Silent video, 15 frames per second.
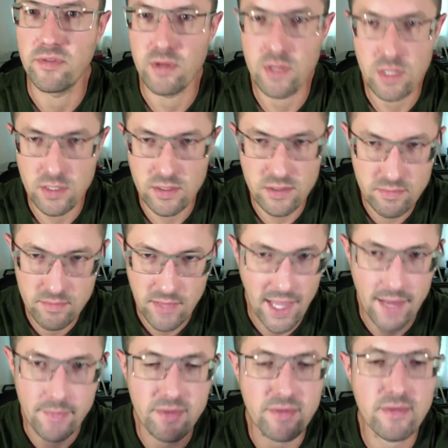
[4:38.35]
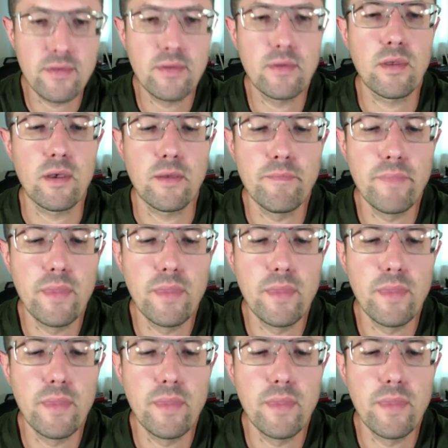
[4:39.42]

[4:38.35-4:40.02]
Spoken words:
it. It just happens. Okay.